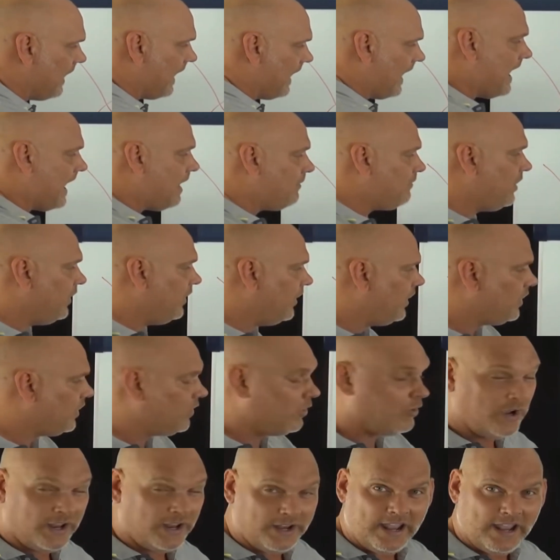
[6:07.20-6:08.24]
I'm going to
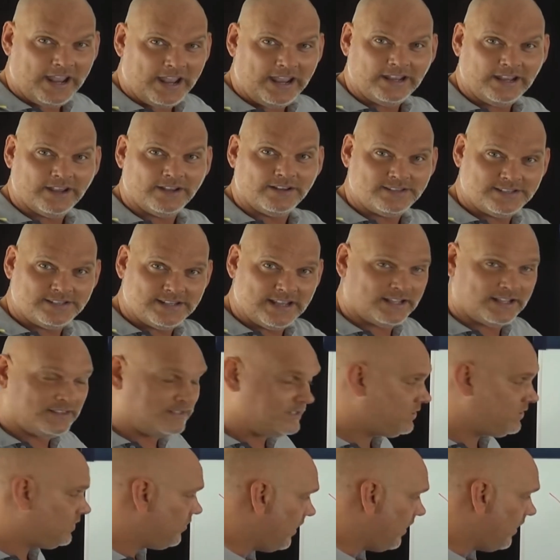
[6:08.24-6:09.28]
go in here and take
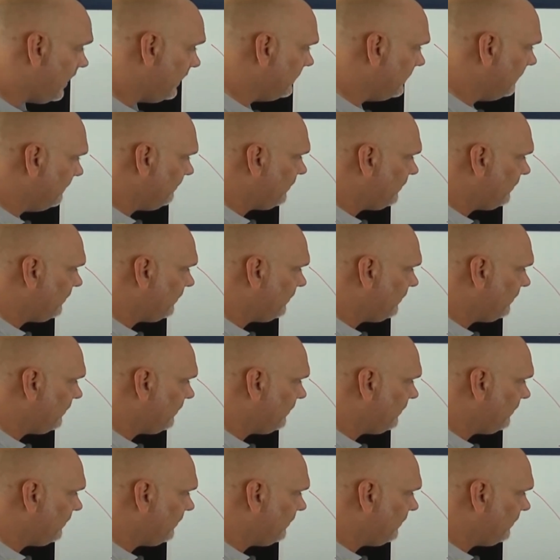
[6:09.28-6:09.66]
this trade.